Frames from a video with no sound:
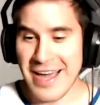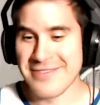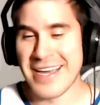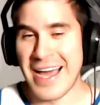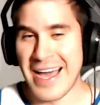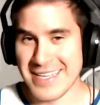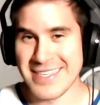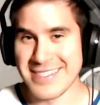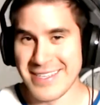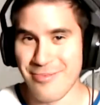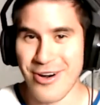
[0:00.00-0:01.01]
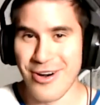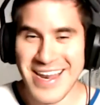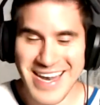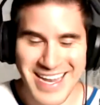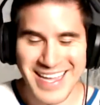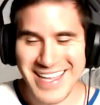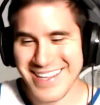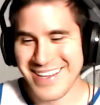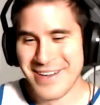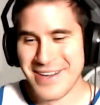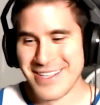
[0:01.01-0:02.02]
to ask someone
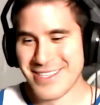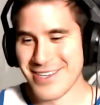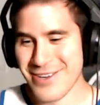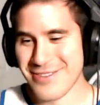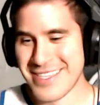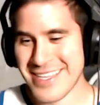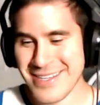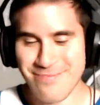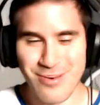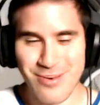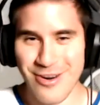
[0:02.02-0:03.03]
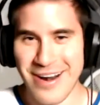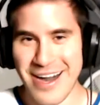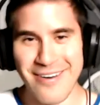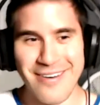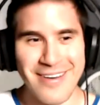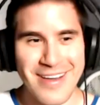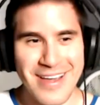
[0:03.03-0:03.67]
to go pull her out.